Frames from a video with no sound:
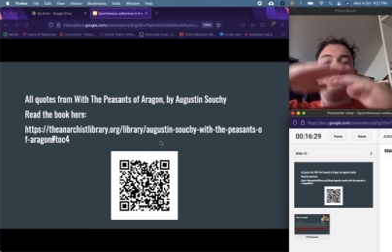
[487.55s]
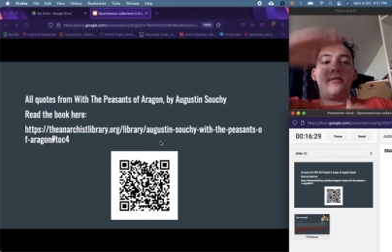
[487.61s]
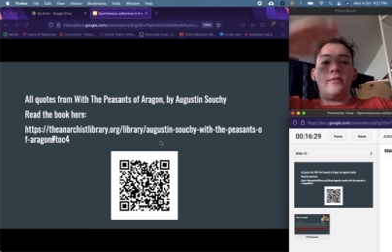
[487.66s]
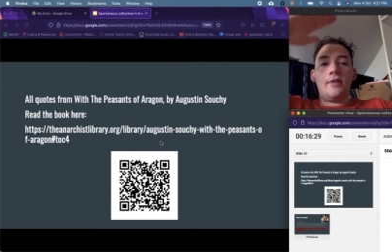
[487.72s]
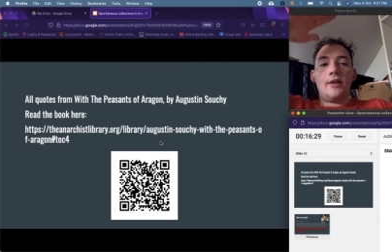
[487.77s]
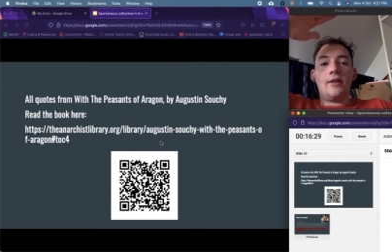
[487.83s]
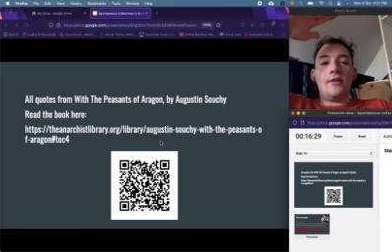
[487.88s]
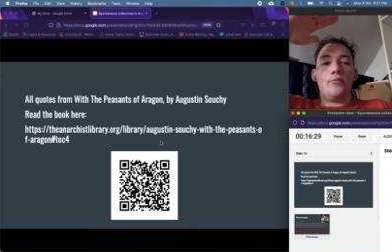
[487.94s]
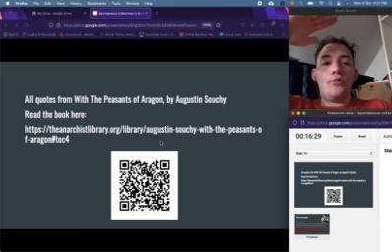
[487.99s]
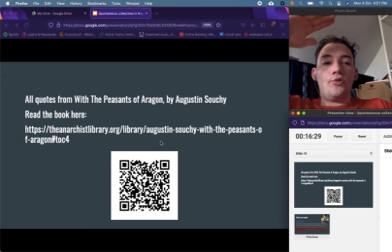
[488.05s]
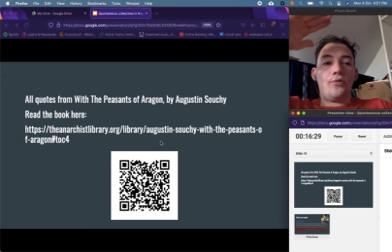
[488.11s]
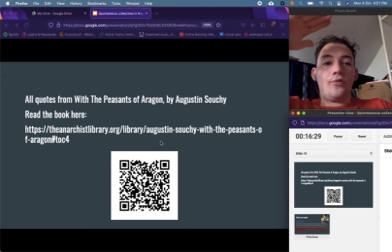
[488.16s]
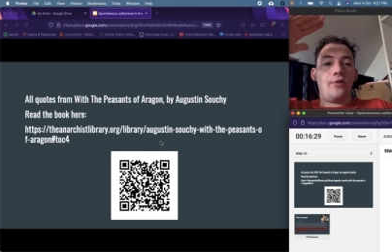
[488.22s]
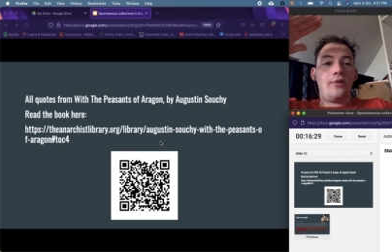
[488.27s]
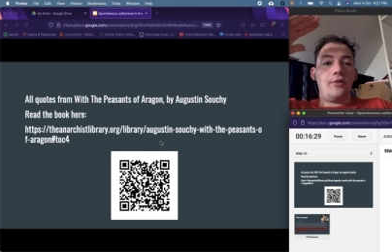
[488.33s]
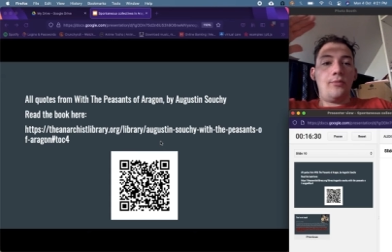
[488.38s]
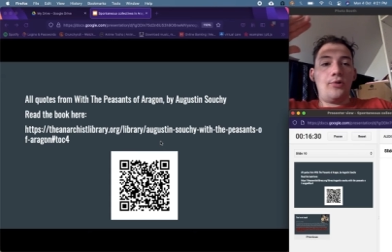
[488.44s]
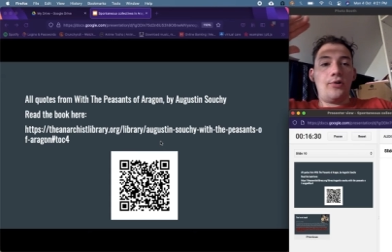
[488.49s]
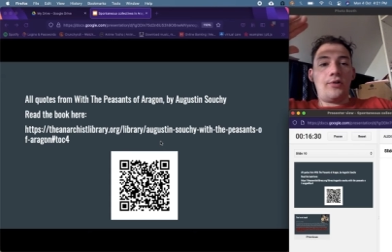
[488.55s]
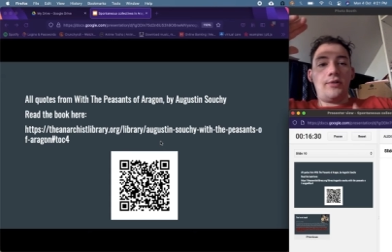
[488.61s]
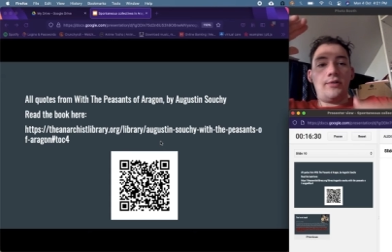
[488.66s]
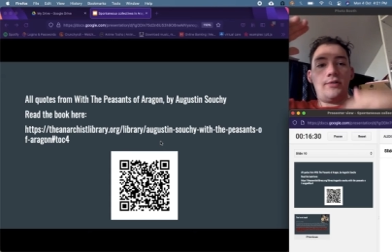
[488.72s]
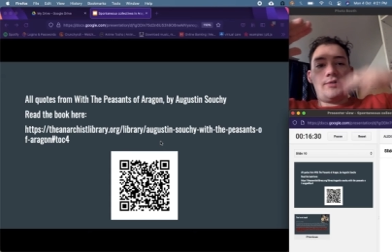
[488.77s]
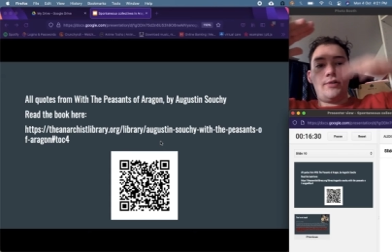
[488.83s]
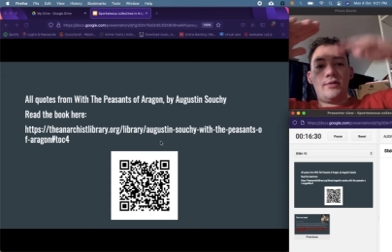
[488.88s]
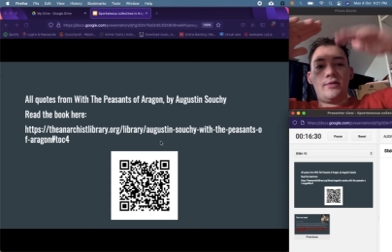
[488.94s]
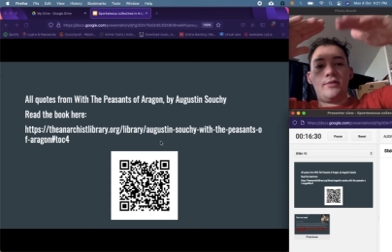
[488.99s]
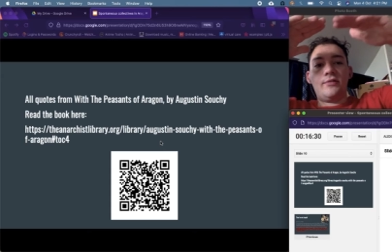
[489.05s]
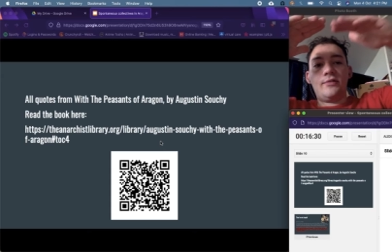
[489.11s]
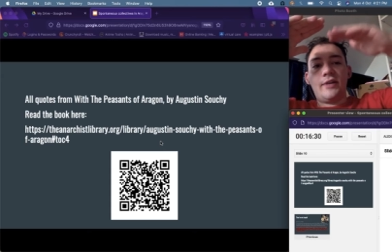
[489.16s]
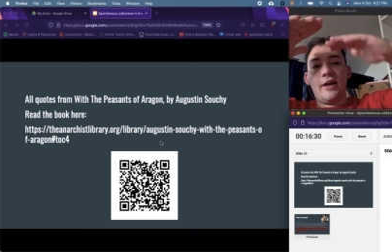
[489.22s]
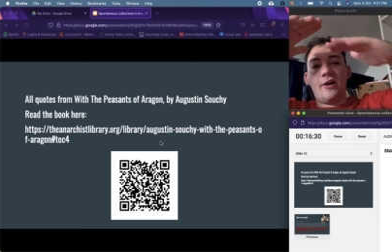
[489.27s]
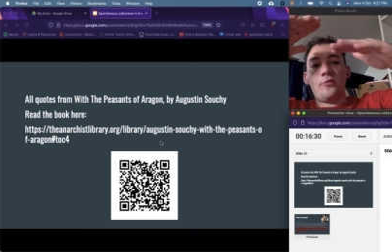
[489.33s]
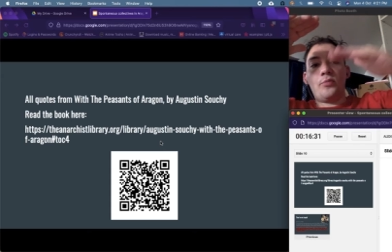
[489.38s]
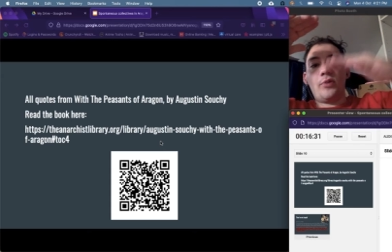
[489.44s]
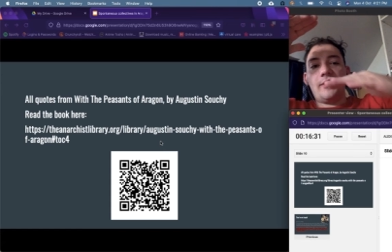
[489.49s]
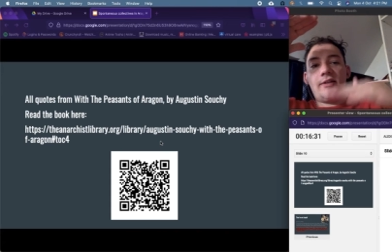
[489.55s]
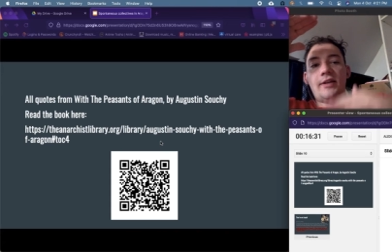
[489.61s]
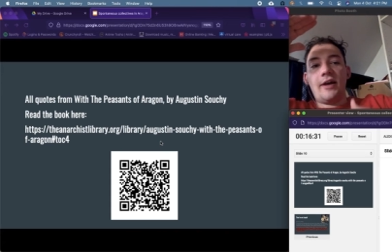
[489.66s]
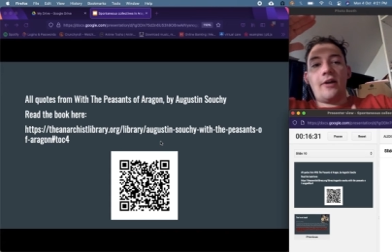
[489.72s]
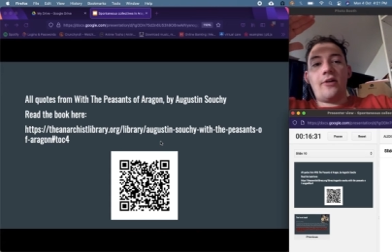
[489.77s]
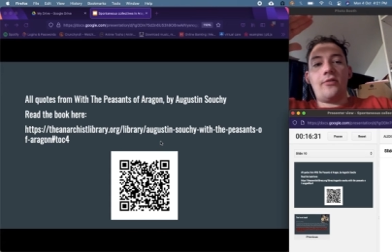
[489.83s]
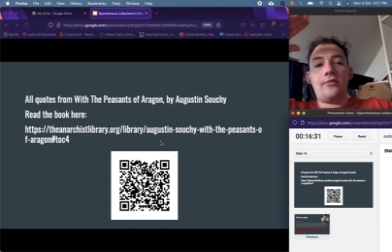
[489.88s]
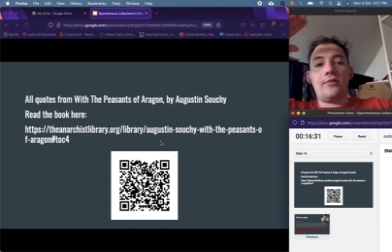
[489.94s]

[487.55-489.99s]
the majority of the book is just town by town.